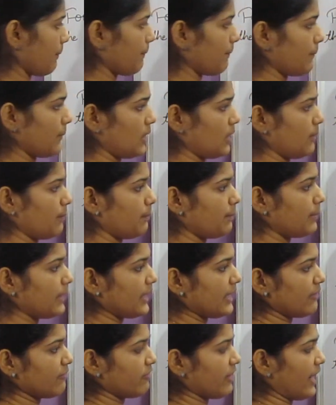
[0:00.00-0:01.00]

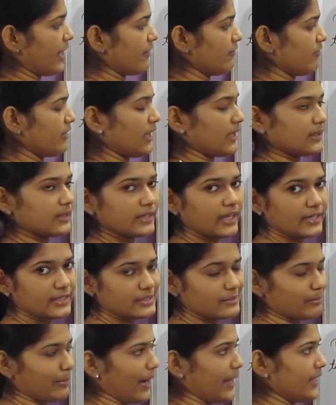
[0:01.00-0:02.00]
by1, that
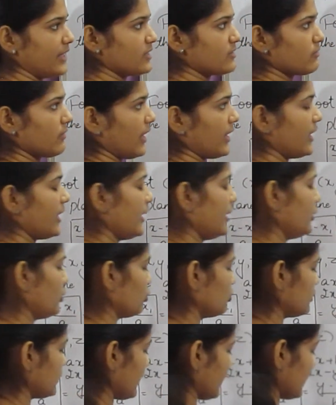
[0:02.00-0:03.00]
is minus 1
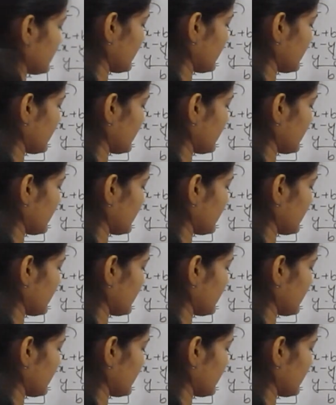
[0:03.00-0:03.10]
into 3,